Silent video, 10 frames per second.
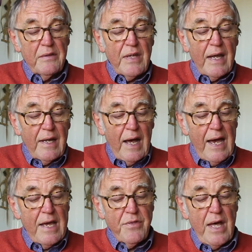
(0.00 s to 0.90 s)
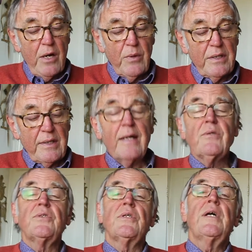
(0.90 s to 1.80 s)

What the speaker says: that I-thou encounter,